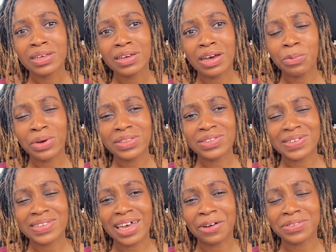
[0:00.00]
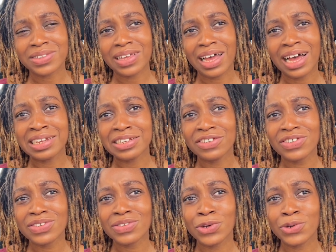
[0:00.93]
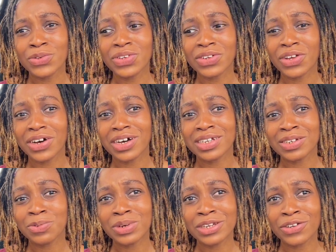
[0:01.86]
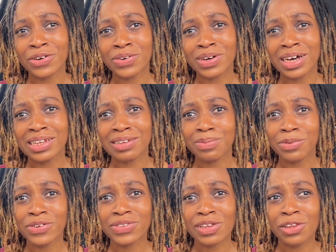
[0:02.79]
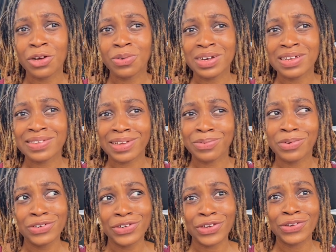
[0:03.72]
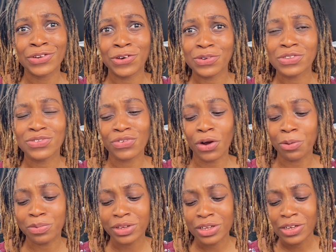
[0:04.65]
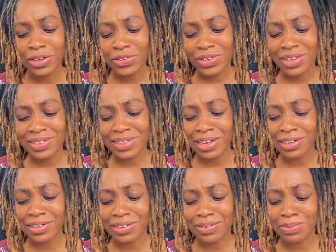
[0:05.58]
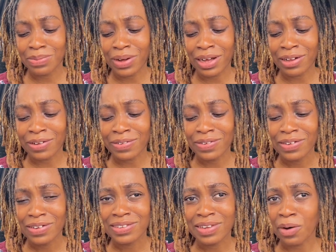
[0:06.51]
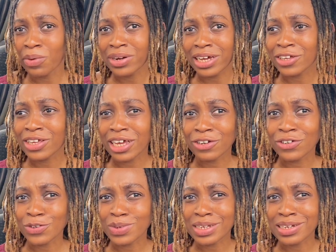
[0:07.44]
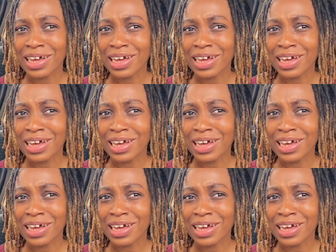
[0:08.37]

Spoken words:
Winter's house, and he just goes to knock on the window, and the person lowers, and what do you know, it's Rob. So he's like, well, what are you here doing?